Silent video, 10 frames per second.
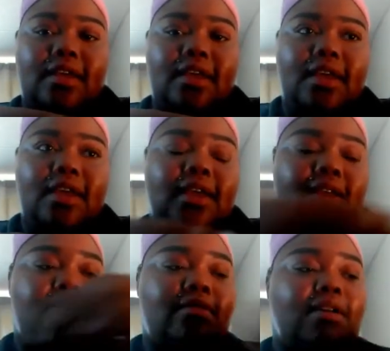
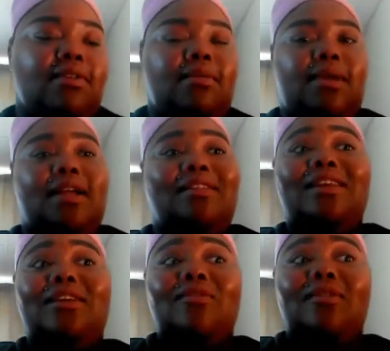and when I want to be a
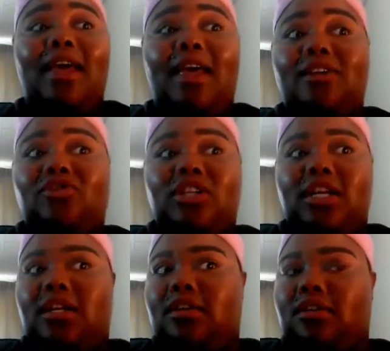little
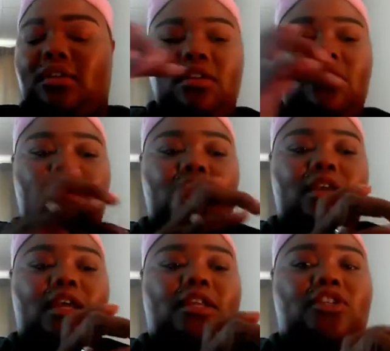extra
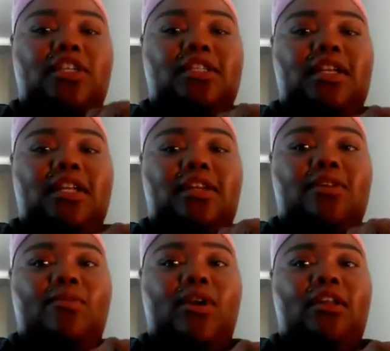and just a
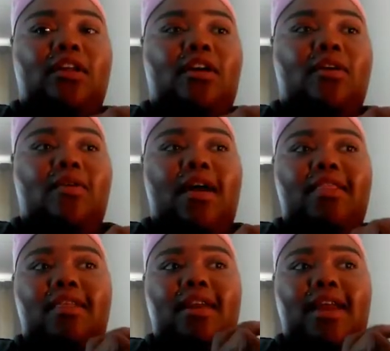little more glow
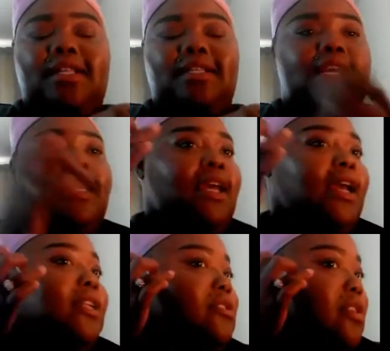then I take
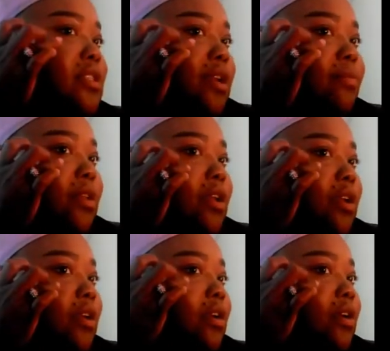it and do the same
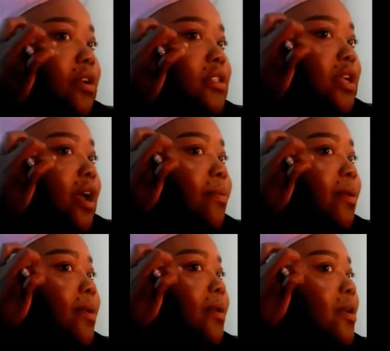thing on top
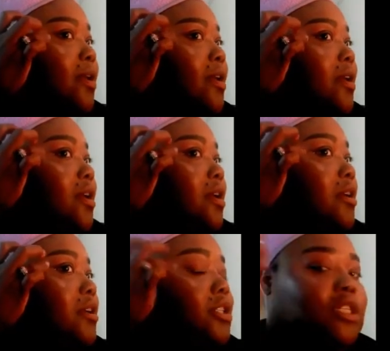
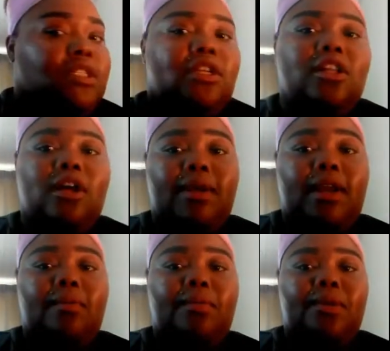just to glow it
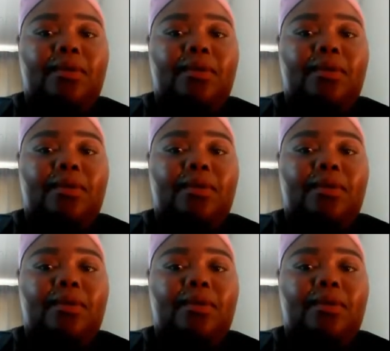up